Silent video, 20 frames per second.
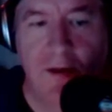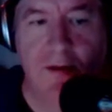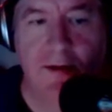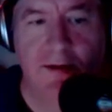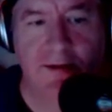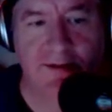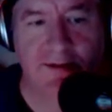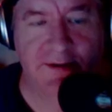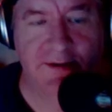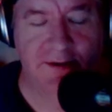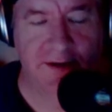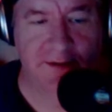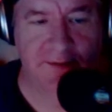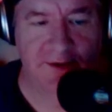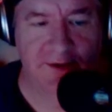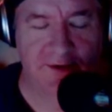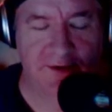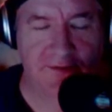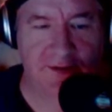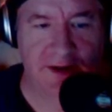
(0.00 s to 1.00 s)
Sorry, I'm
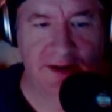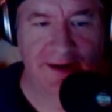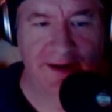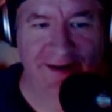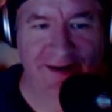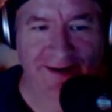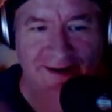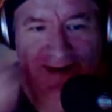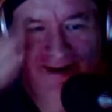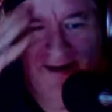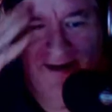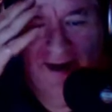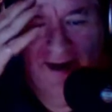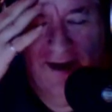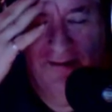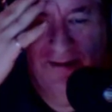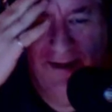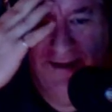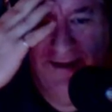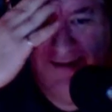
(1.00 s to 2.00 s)

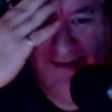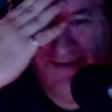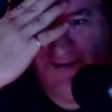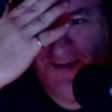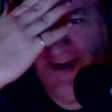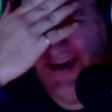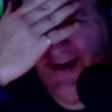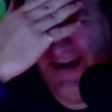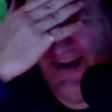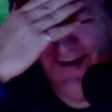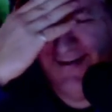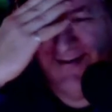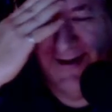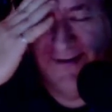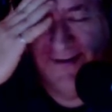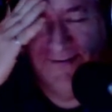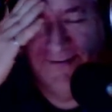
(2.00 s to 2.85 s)
like sweaty and stuff.